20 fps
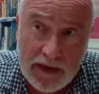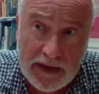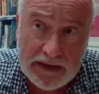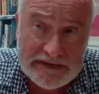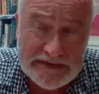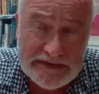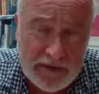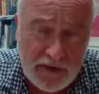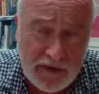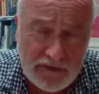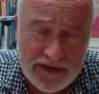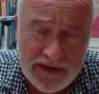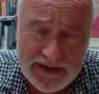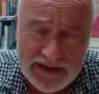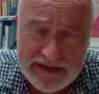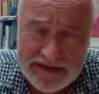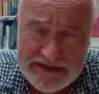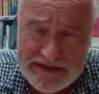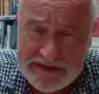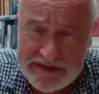it's not that
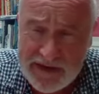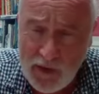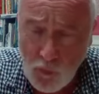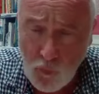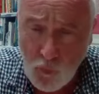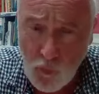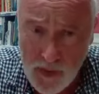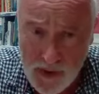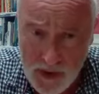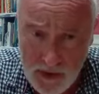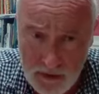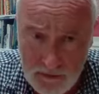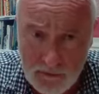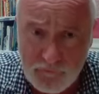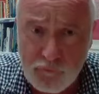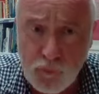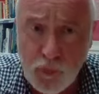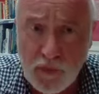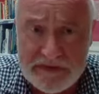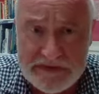he isn't aware
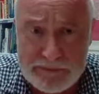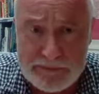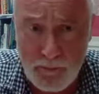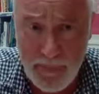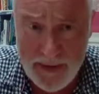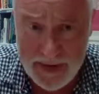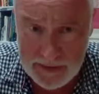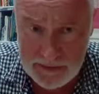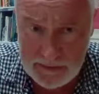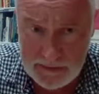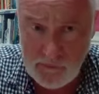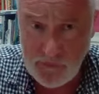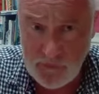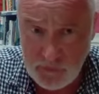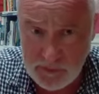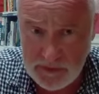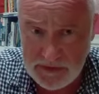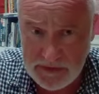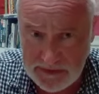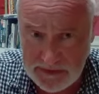of what's bad in
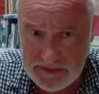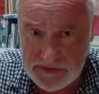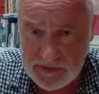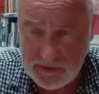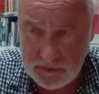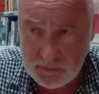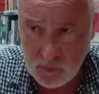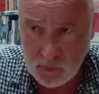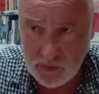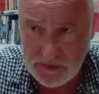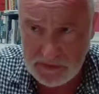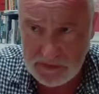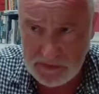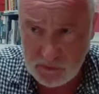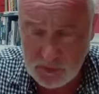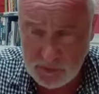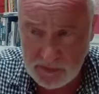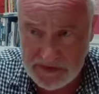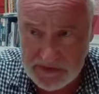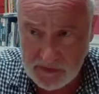human nature and what
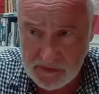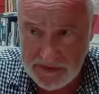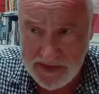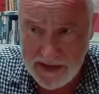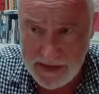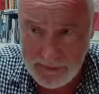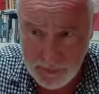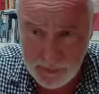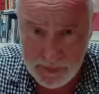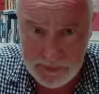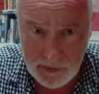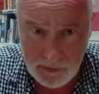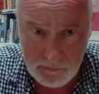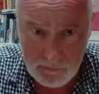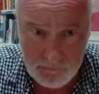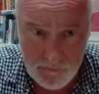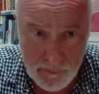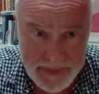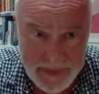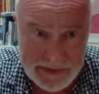humans are capable
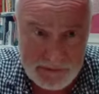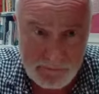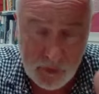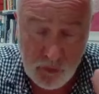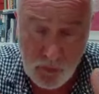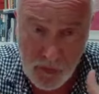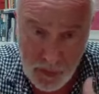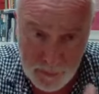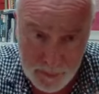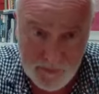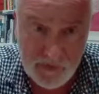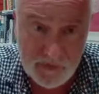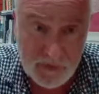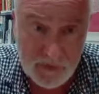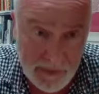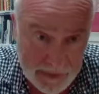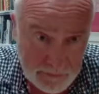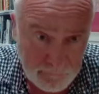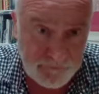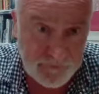of. I mean, he grew up with a
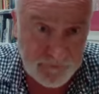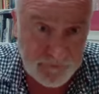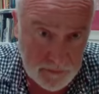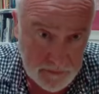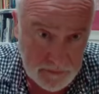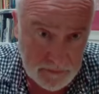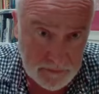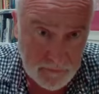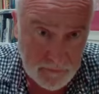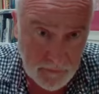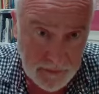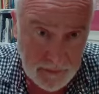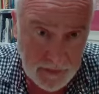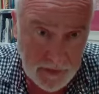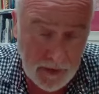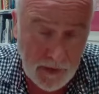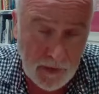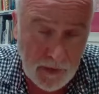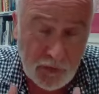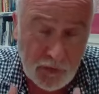grandfather
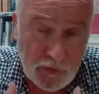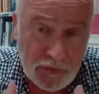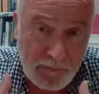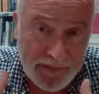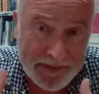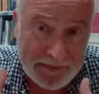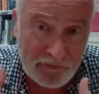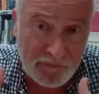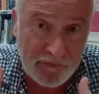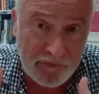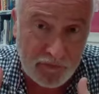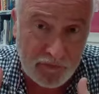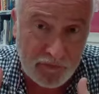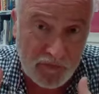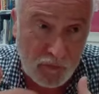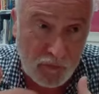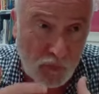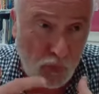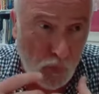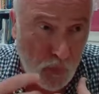who'd been
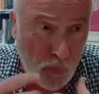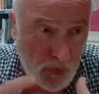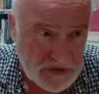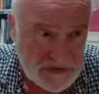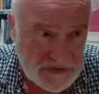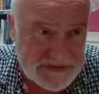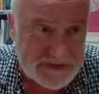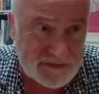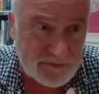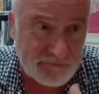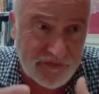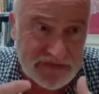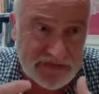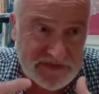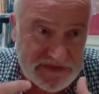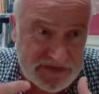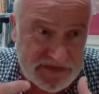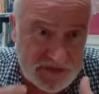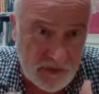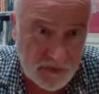through the worst of the
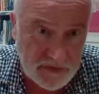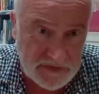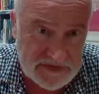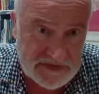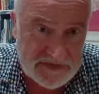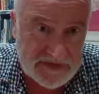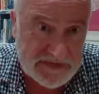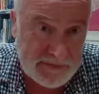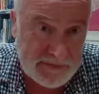Scottish